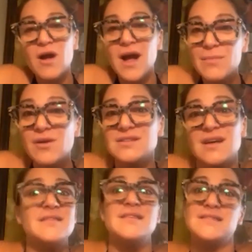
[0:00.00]
eyeballs
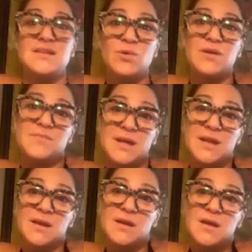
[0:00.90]
on this than would have
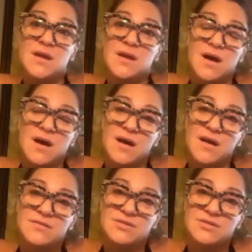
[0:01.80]
been uh,